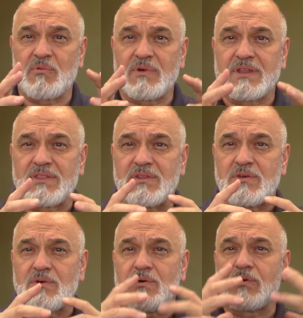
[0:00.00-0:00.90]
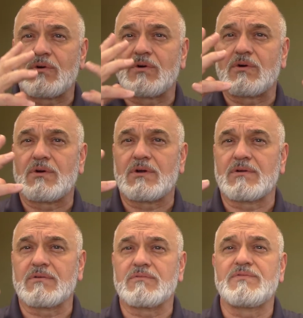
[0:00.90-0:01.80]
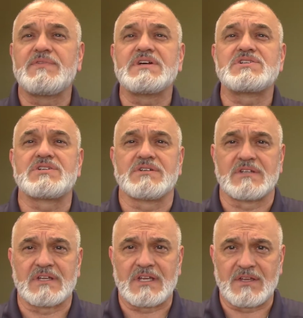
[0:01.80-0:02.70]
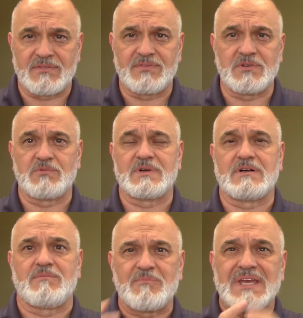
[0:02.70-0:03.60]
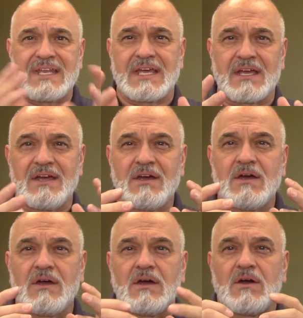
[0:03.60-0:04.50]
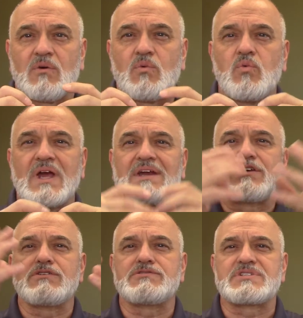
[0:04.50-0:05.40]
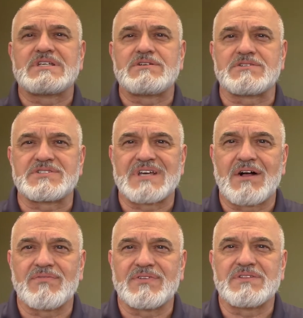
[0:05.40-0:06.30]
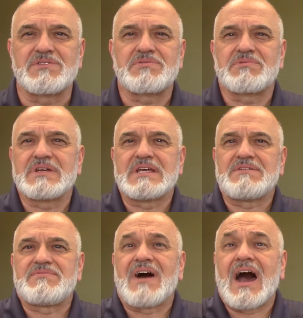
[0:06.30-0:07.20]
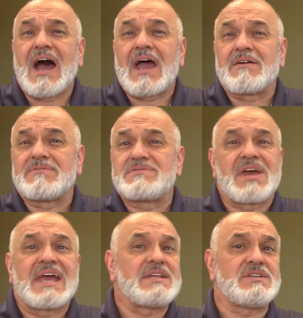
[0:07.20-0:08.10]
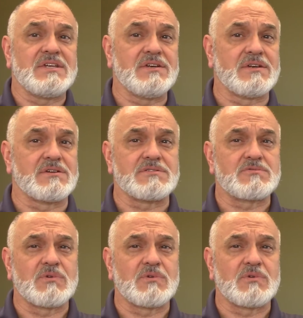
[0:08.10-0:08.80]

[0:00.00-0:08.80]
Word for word: with your vision, if you will, meaning where do you see yourself in three, five, ten years?